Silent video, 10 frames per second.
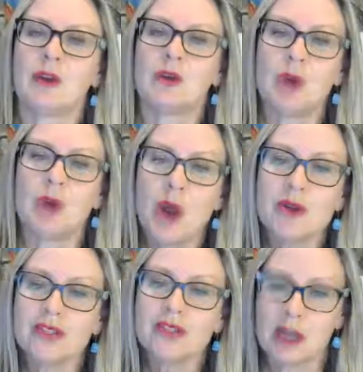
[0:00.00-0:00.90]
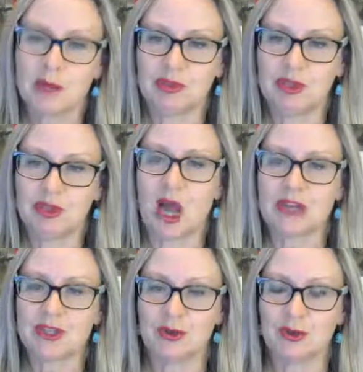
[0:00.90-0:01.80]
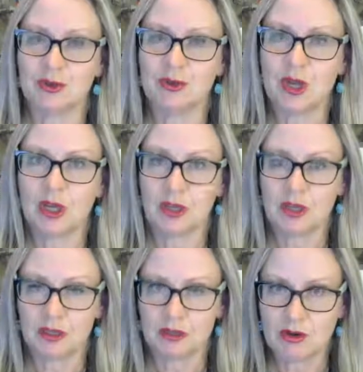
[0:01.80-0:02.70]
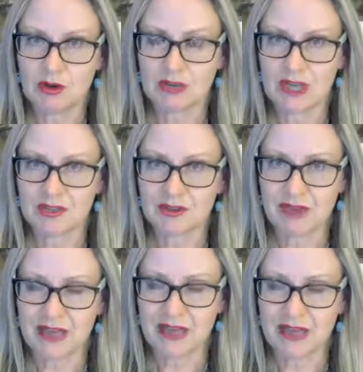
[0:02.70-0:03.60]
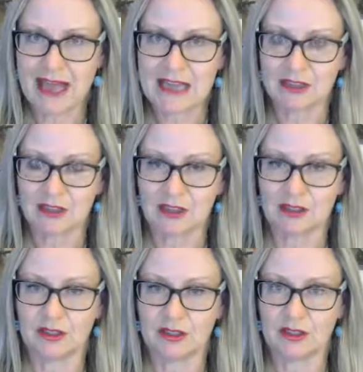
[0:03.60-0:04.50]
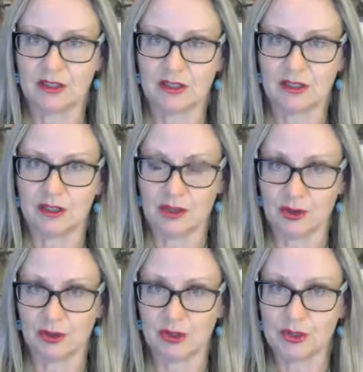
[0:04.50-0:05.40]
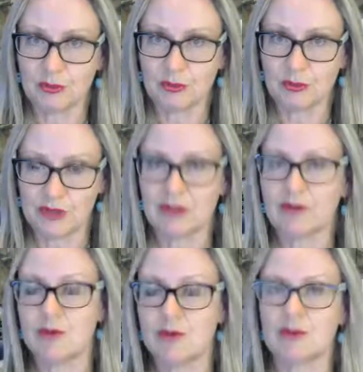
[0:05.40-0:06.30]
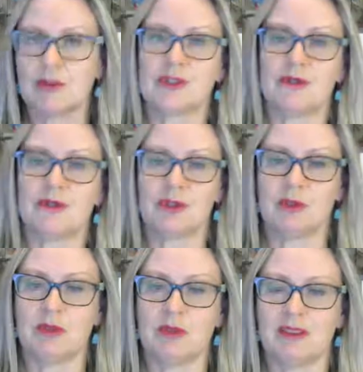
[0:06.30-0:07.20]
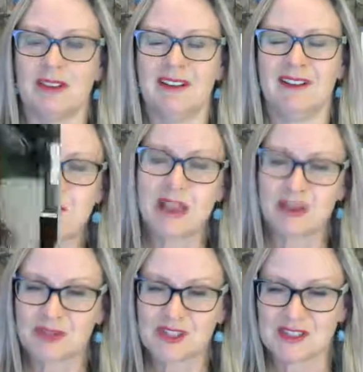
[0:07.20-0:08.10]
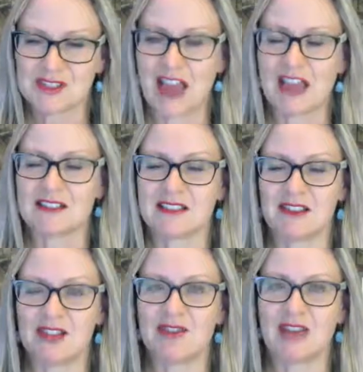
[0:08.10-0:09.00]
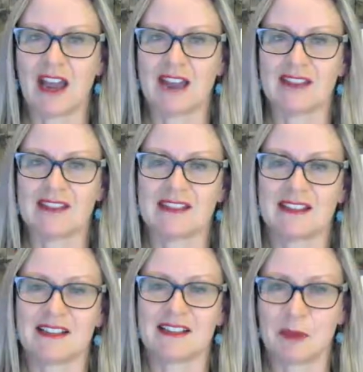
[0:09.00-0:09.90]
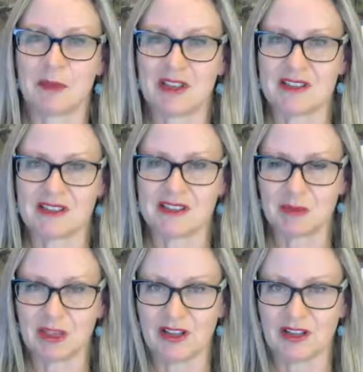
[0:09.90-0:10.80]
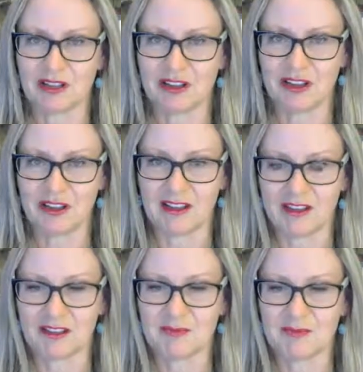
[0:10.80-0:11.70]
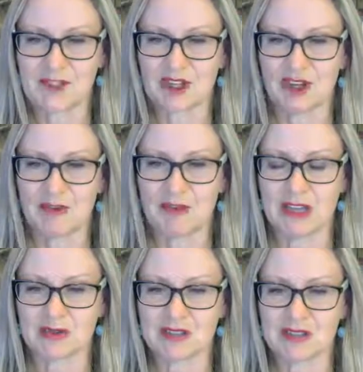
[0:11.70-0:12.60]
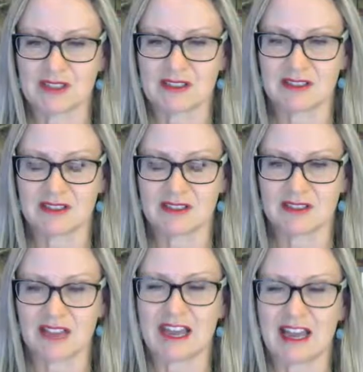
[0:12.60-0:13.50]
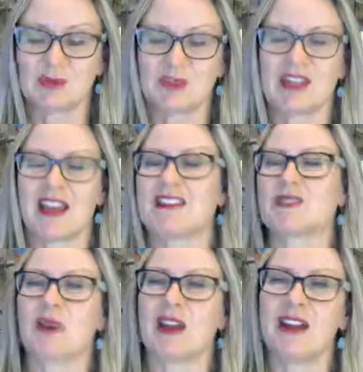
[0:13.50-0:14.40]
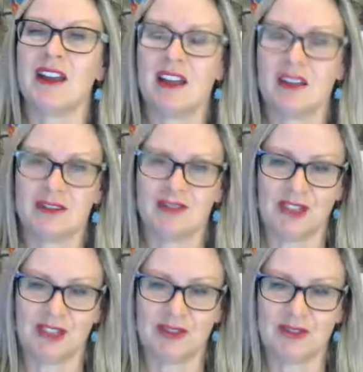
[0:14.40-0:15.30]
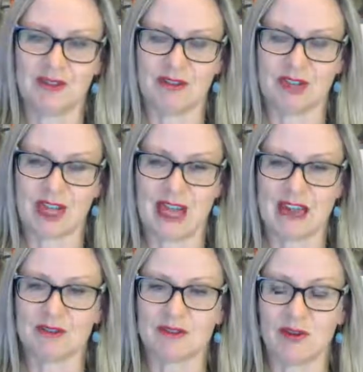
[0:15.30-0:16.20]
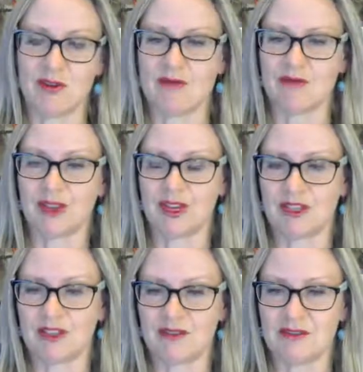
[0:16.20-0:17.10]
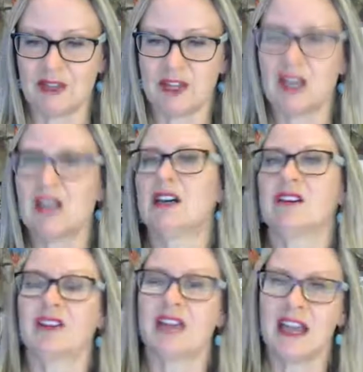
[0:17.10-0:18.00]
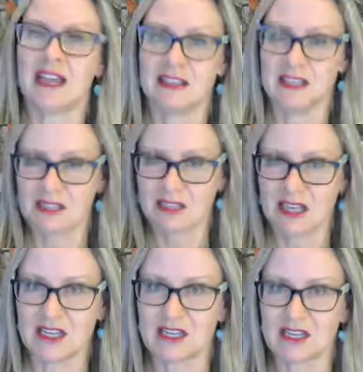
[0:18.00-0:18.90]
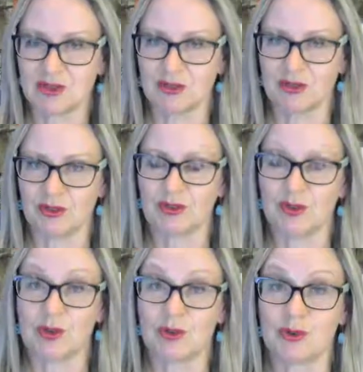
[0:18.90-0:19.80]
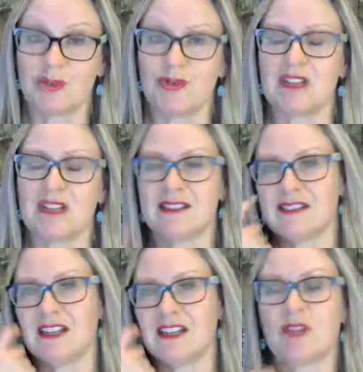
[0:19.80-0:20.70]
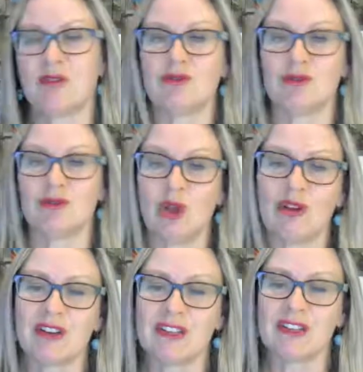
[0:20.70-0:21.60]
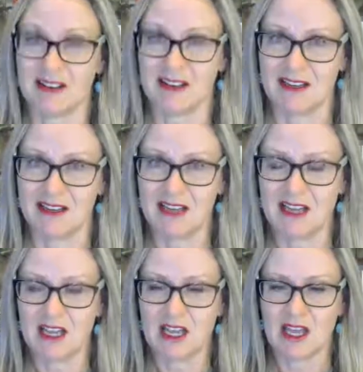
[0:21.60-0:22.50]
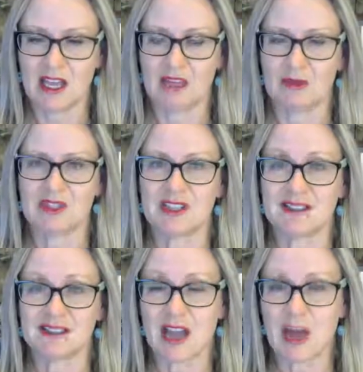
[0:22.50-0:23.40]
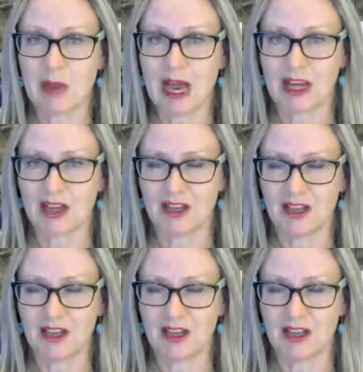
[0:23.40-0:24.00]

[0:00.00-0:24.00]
could only apply to conduct that had occurred within the four corners of the document. Mendelssohn's case in the UK is something similar here. So Mendelssohn's case was a case where the fellow got out of the car and handed his keys to the crook that had said he couldn't lock his car. It was against car park